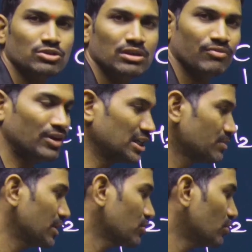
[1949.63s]
to the
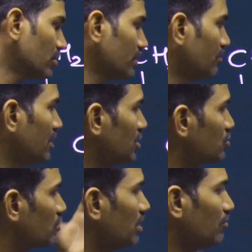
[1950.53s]
phosphate group, now it is
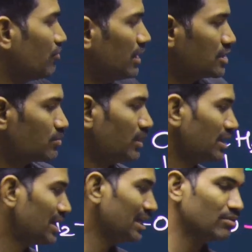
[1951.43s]
called a
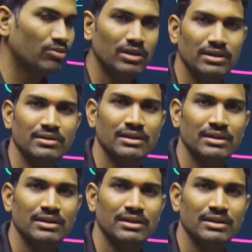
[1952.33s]
phosphatidylcholine.